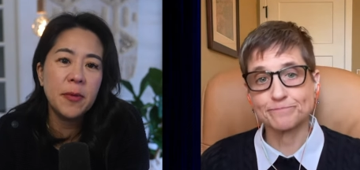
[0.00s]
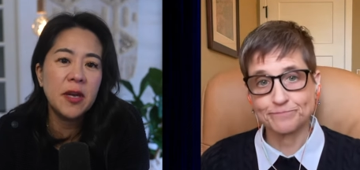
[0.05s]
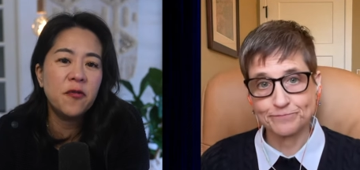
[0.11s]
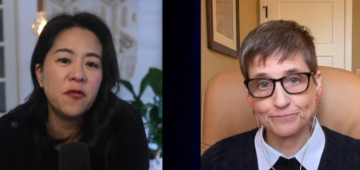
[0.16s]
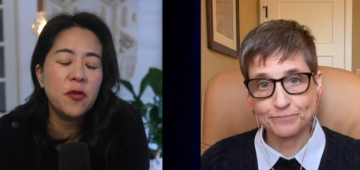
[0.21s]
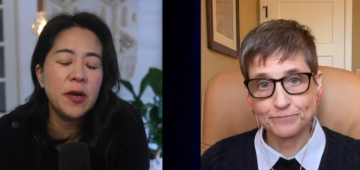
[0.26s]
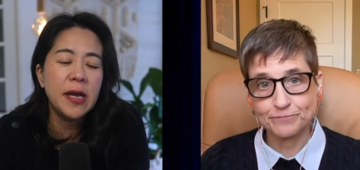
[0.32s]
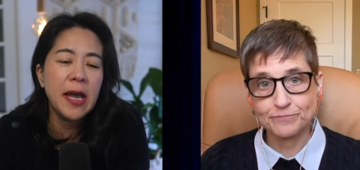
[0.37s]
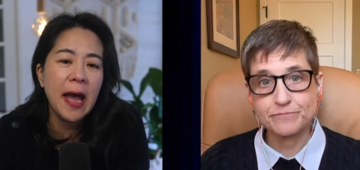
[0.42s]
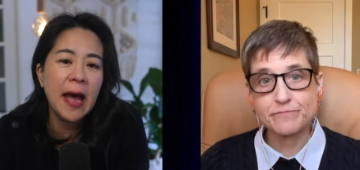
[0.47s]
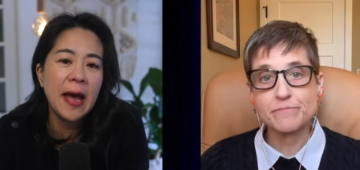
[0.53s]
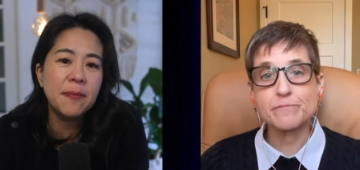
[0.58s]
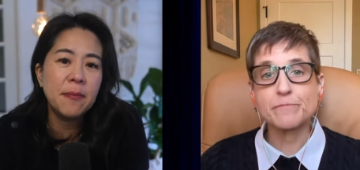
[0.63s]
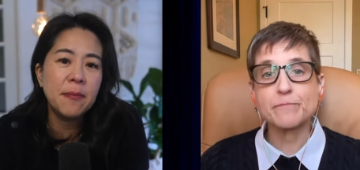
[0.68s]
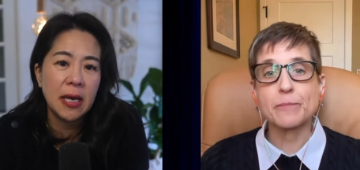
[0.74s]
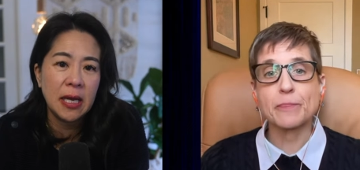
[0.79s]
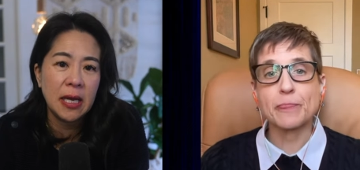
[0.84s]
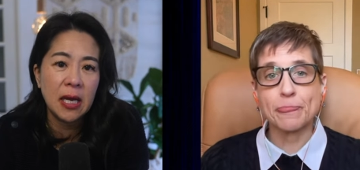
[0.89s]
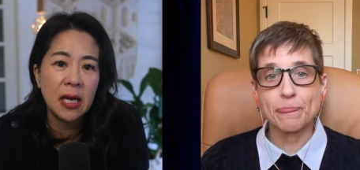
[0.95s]
Speaker 1: I mean, if we had
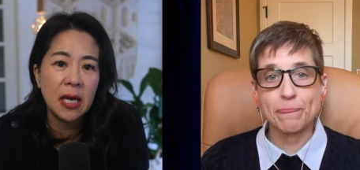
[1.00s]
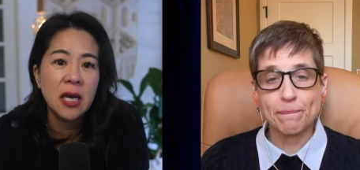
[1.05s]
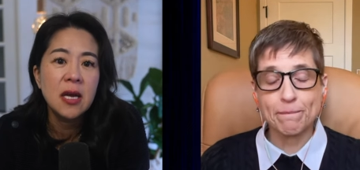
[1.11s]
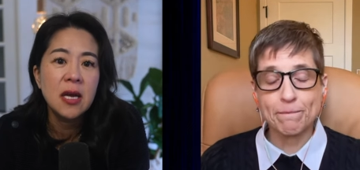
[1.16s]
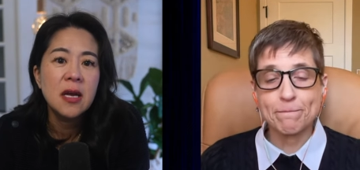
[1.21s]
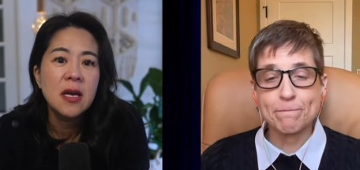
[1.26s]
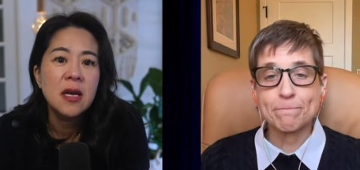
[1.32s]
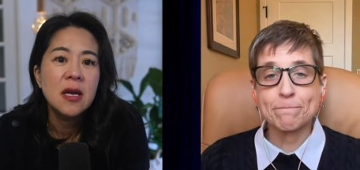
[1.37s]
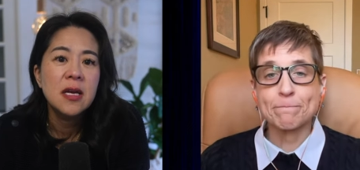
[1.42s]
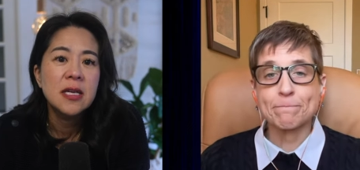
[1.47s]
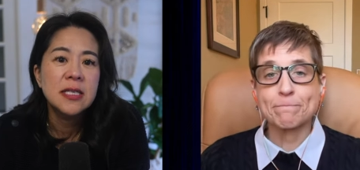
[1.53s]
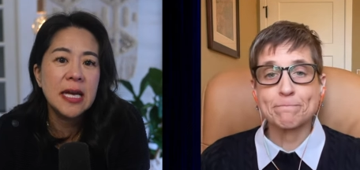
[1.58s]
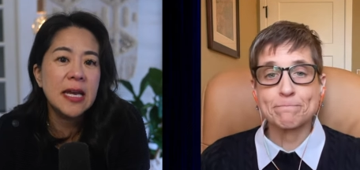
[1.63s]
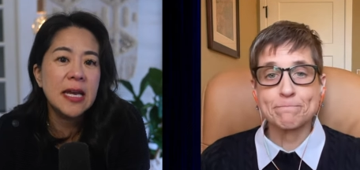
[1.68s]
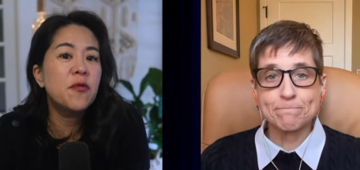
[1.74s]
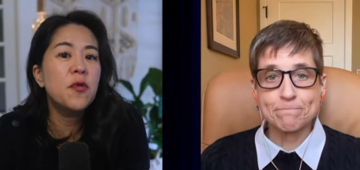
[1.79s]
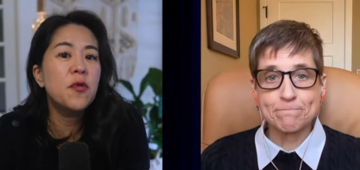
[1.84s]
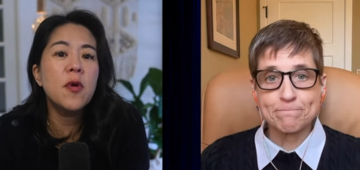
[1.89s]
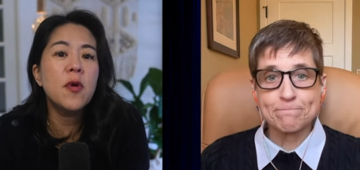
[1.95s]
money,
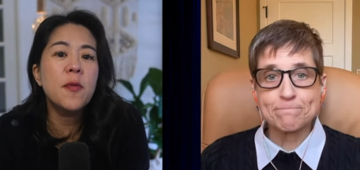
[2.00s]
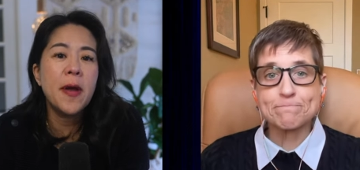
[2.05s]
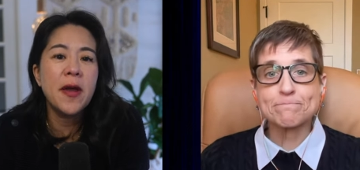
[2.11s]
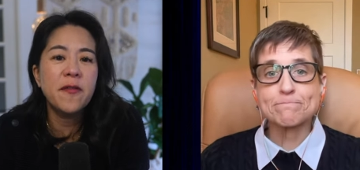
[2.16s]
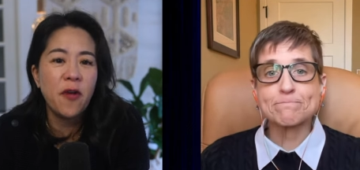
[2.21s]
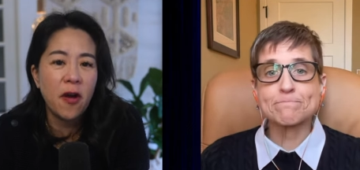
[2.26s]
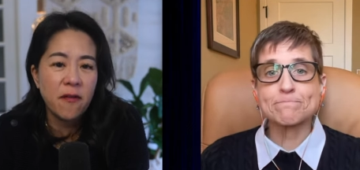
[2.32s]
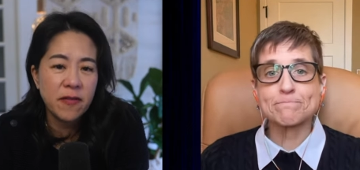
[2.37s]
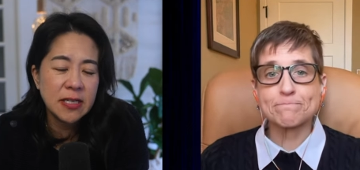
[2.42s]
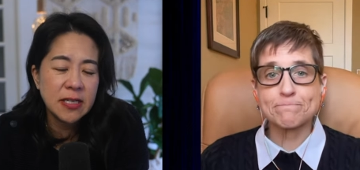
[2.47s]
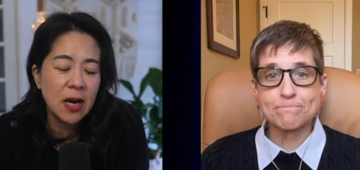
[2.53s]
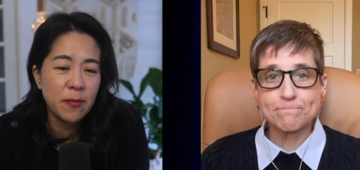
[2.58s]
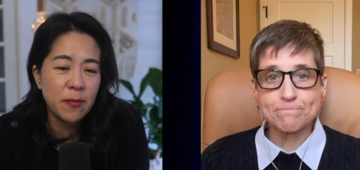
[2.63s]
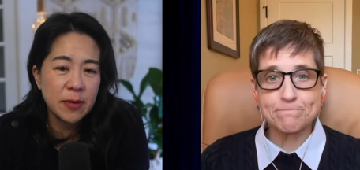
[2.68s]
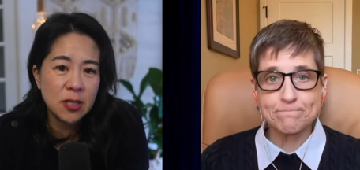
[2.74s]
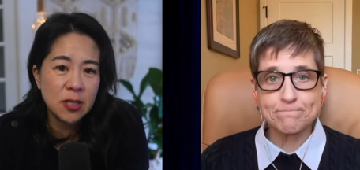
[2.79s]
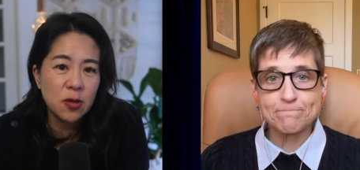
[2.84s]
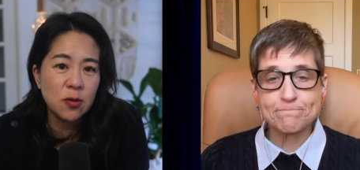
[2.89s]
Dana, if we were paid for every mm-hmm. time we